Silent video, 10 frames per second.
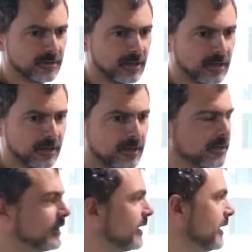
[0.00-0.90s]
hill
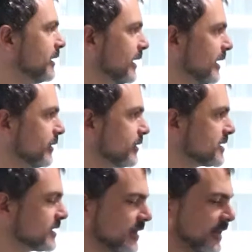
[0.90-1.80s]
and the others.